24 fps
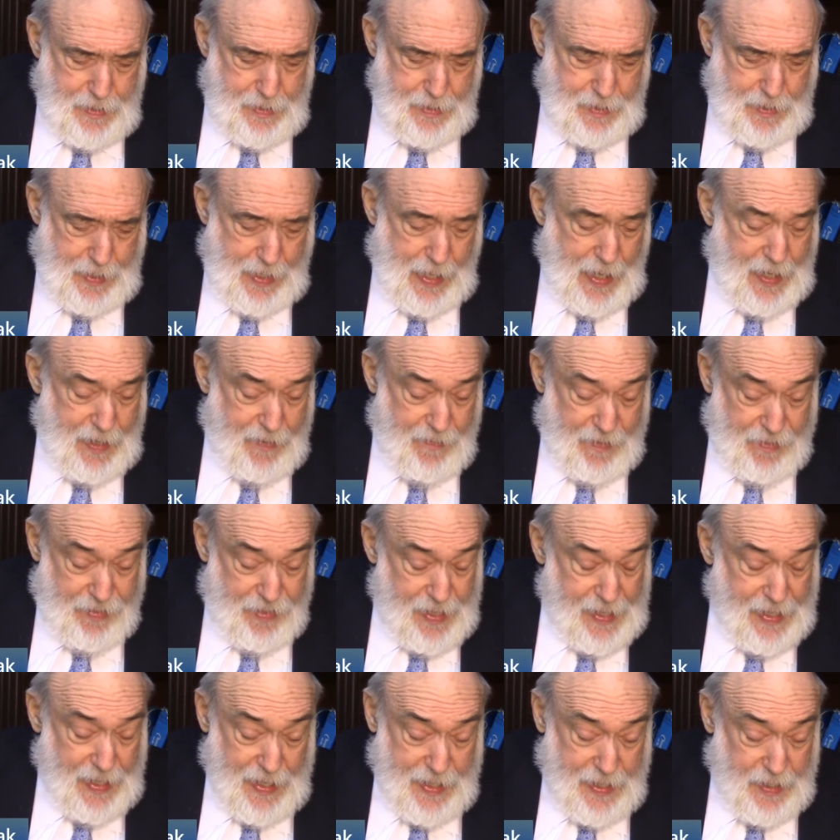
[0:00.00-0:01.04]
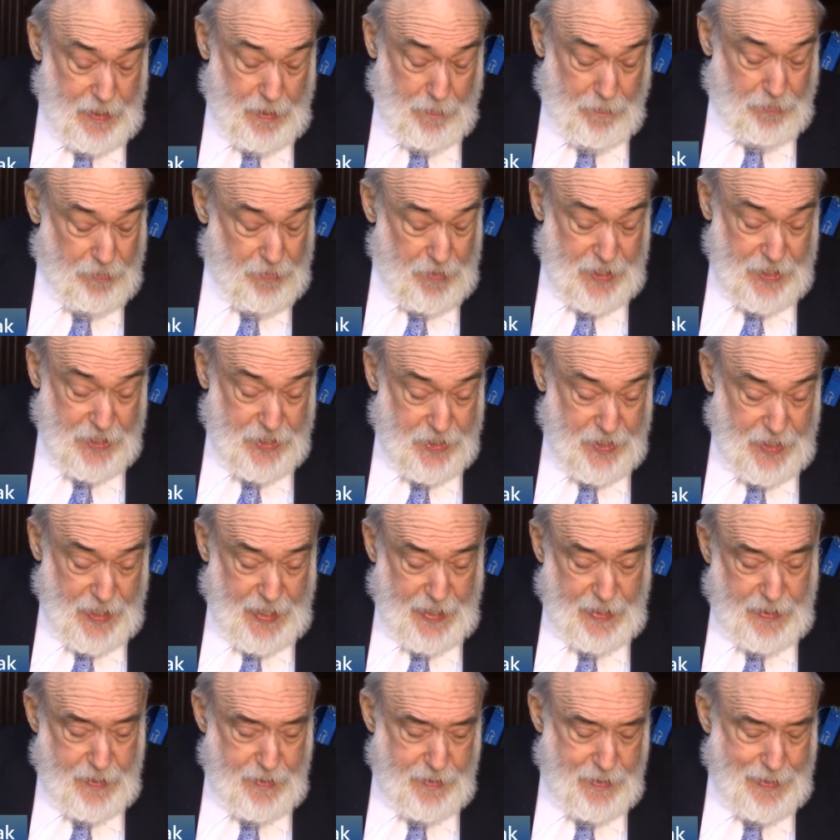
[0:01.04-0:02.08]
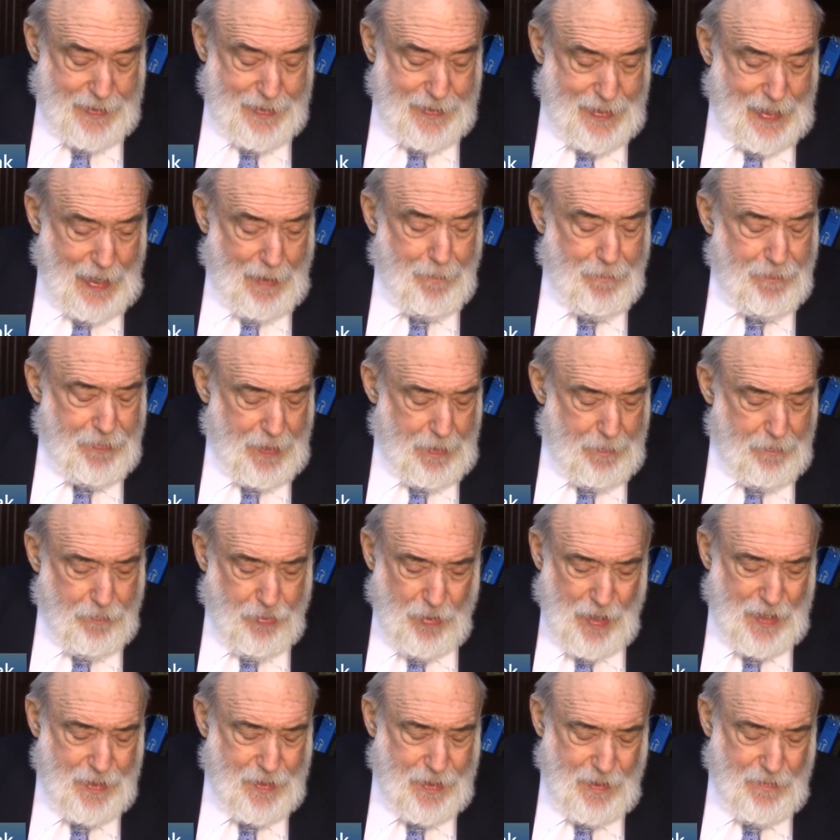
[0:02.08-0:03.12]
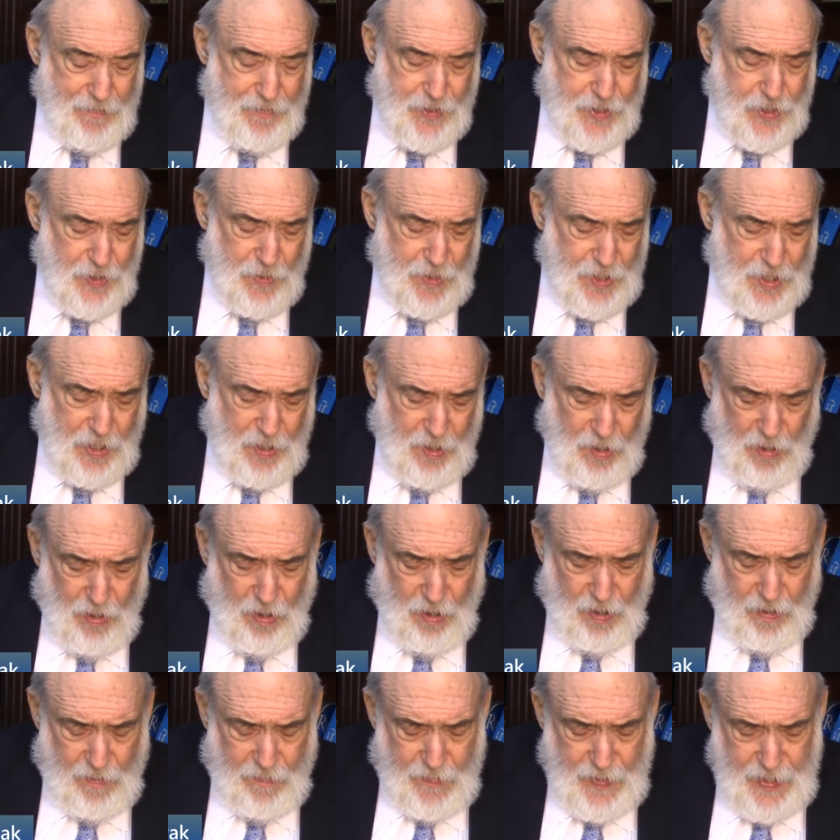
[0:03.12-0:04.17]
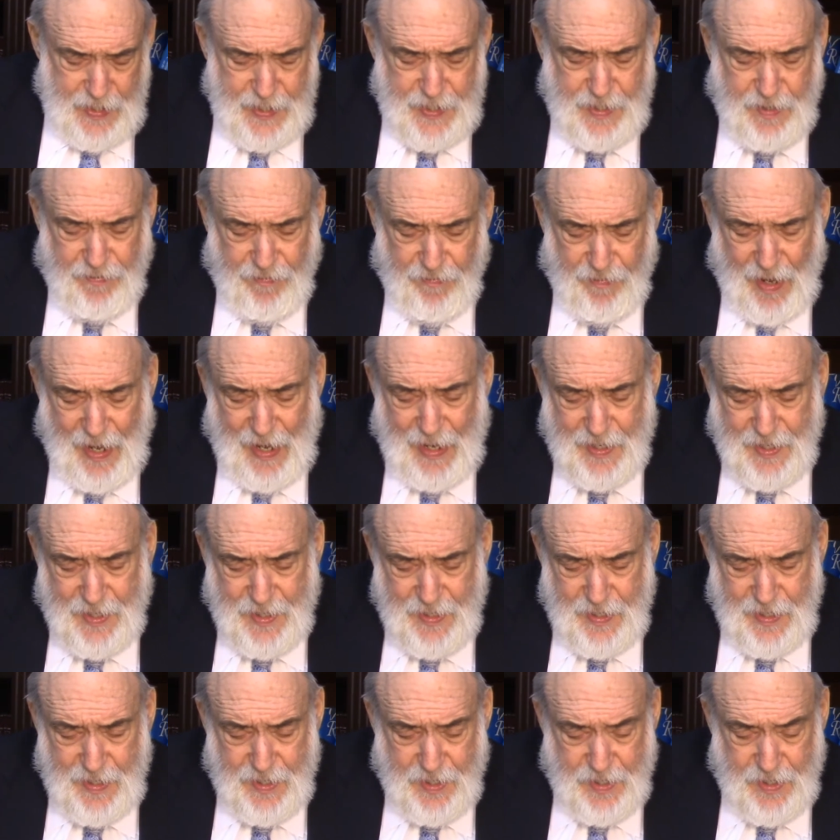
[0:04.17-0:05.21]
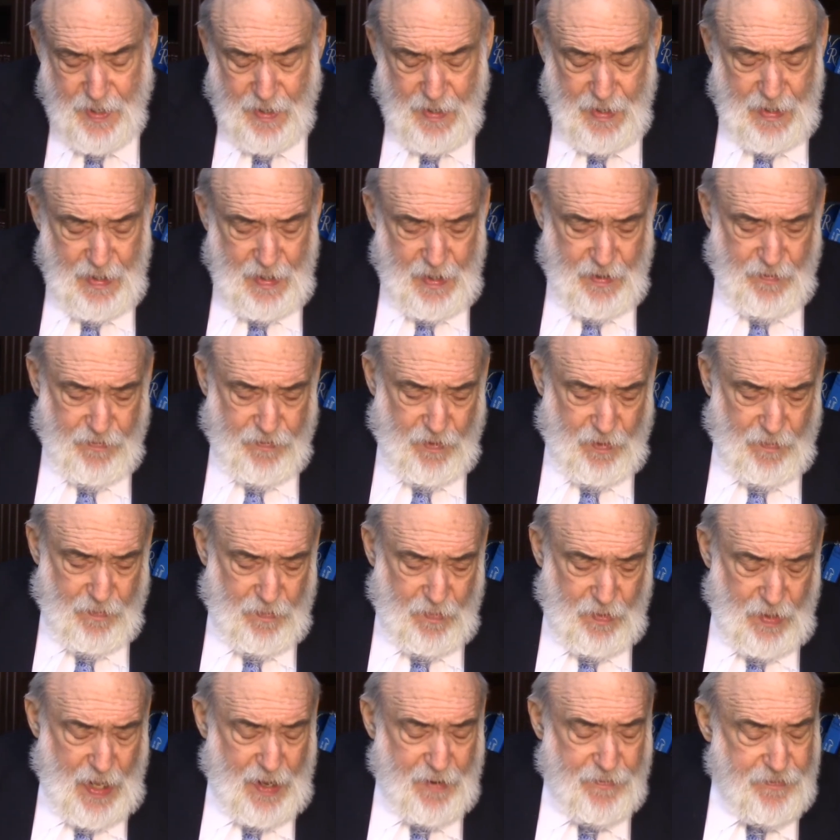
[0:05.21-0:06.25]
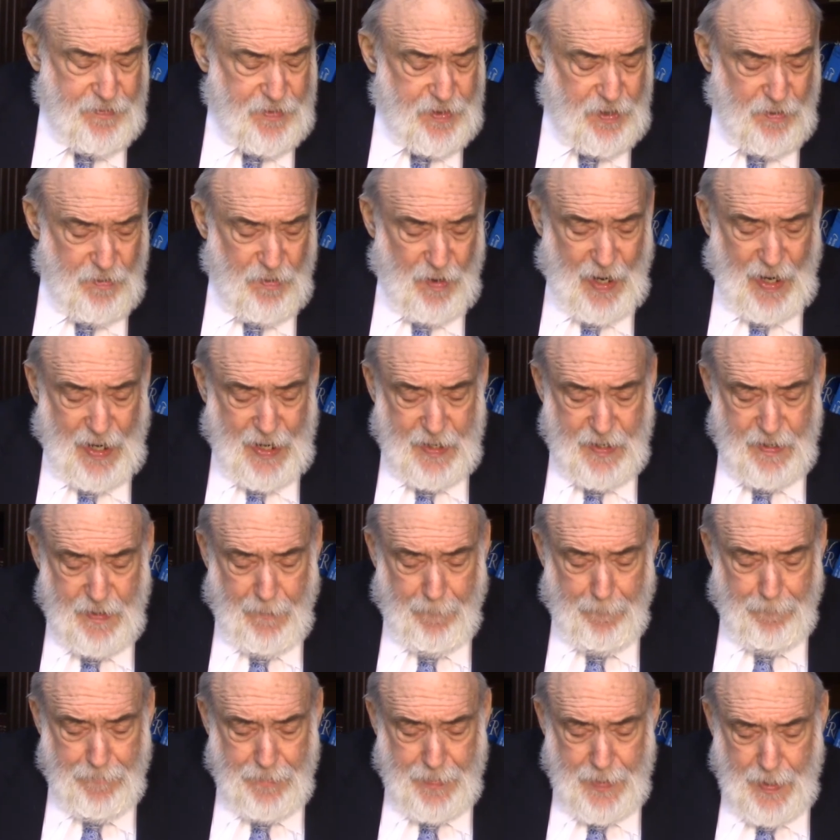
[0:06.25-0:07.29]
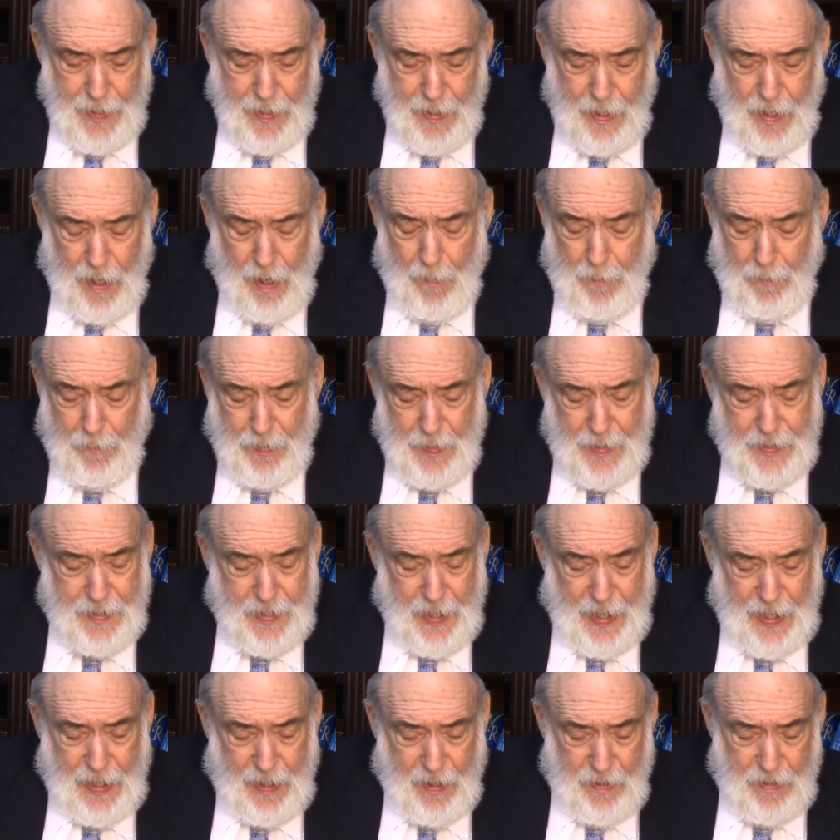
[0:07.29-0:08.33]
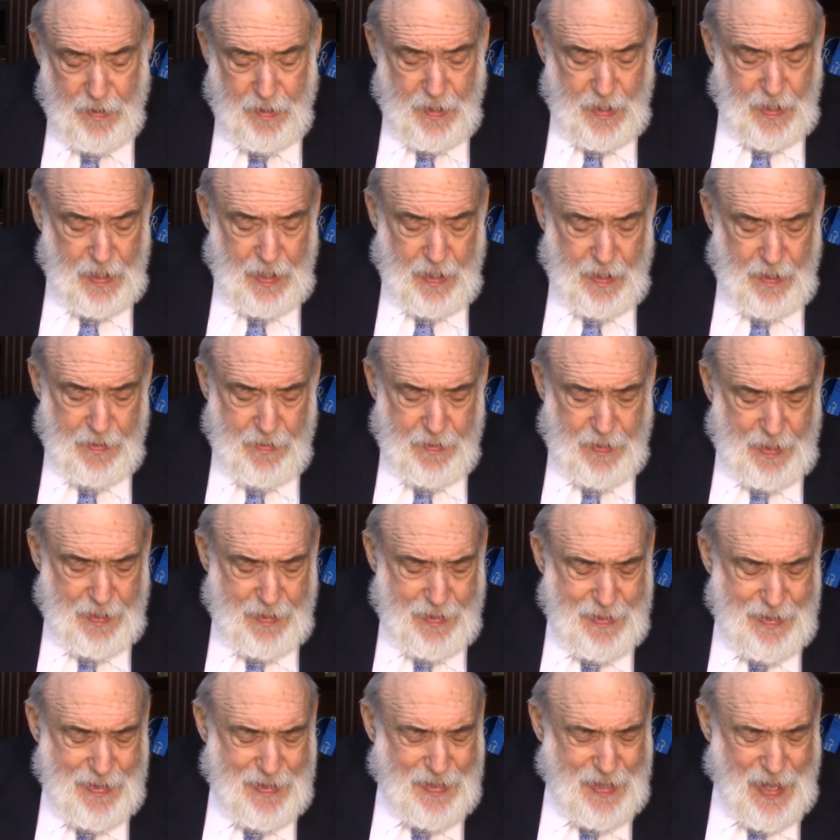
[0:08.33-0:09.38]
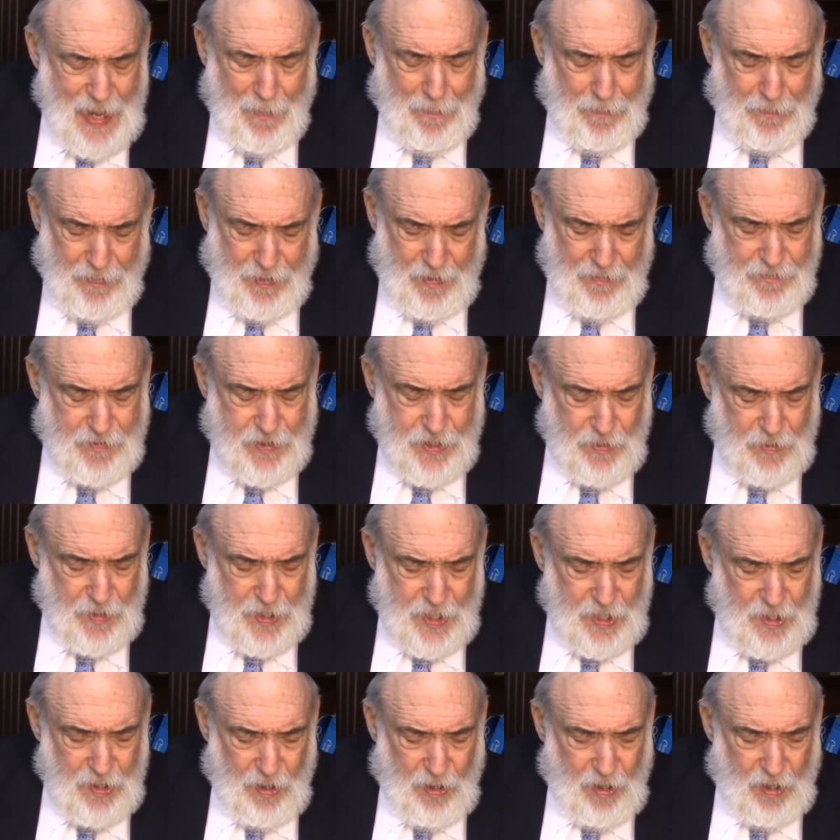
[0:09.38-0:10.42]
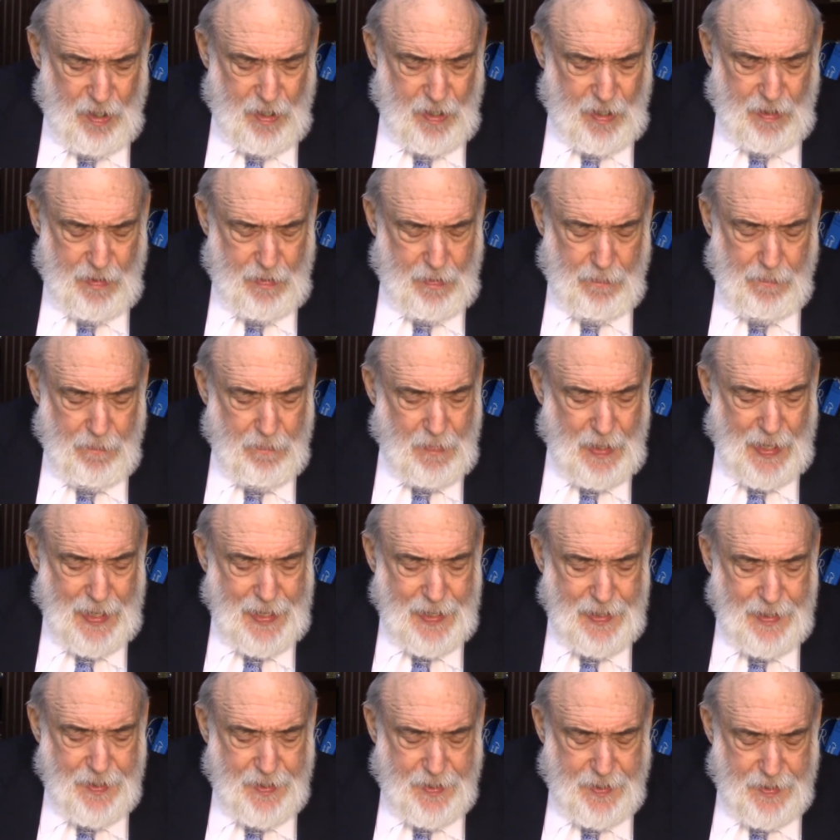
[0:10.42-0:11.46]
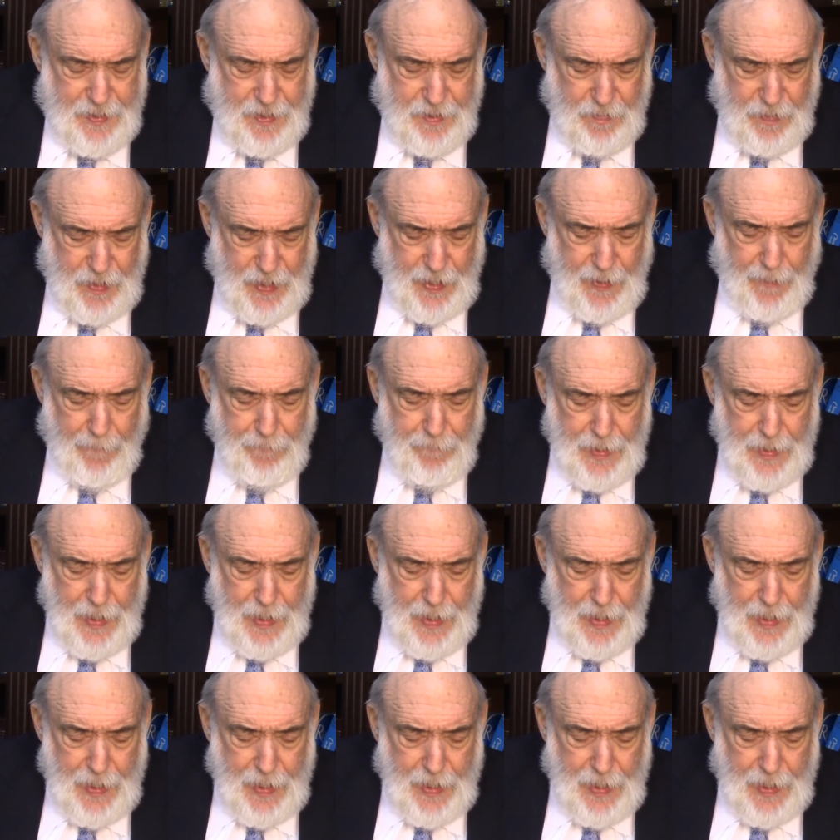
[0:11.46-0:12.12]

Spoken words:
can't even think I can appreciate the depth and breadth of Jewish law, its vastness, from left to right, up and down. The depth of Jewish law amazes me.